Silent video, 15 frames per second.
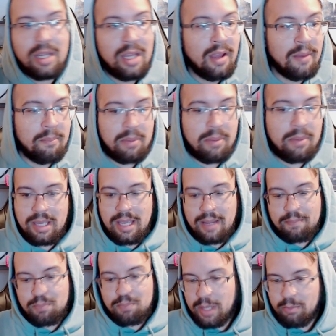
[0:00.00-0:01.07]
But
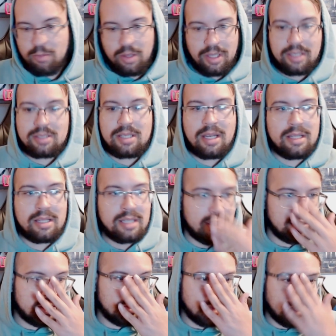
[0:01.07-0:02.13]
yeah, I'm really excited to add
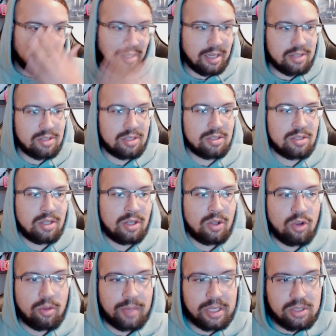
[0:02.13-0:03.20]
this to my collection. It's going to go
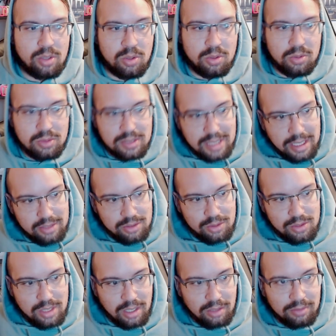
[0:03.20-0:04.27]
on my Tokusatsu
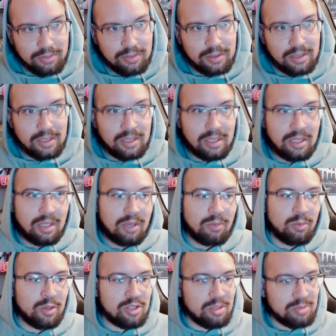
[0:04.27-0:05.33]
shelf,
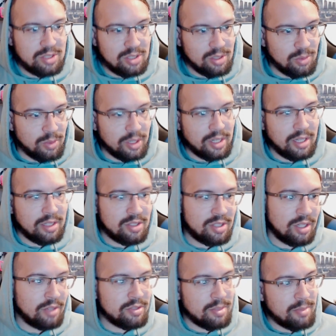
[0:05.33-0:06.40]
which I'm still working on the
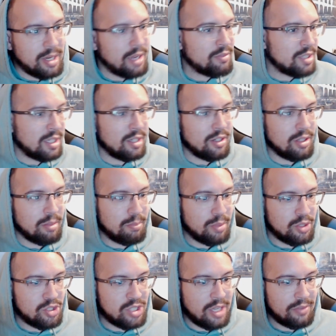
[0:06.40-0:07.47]
shelves. I might have to get another
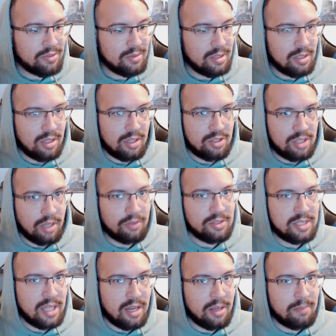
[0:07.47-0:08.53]
shelf
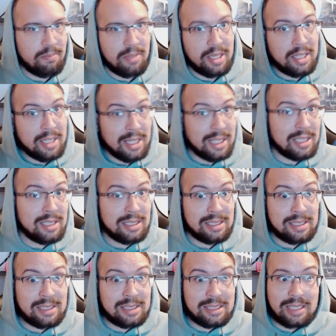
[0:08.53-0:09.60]
set up
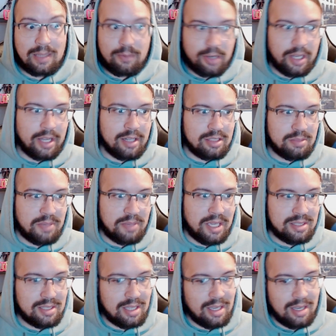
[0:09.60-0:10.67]
because I'm running out of
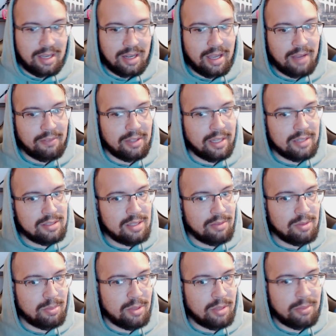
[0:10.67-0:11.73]
space and I have a lot of stuff
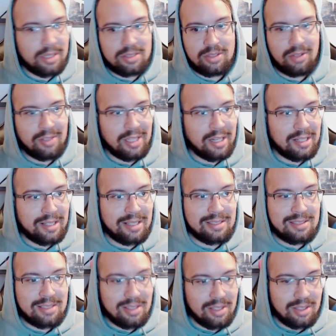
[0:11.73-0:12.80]
to put up. I still have a lot of
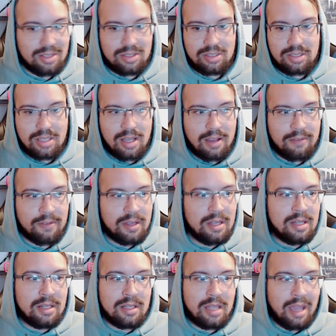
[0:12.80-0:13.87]
Godzilla stuff.
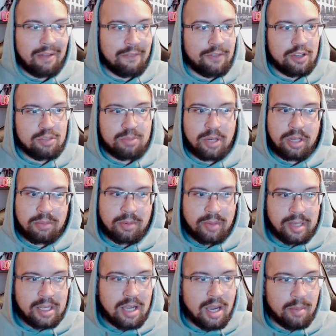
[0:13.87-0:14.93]
Haven't finished putting up on my
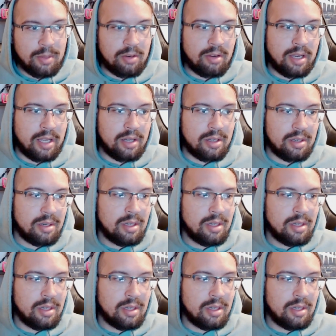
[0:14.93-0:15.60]
Kamen Rider.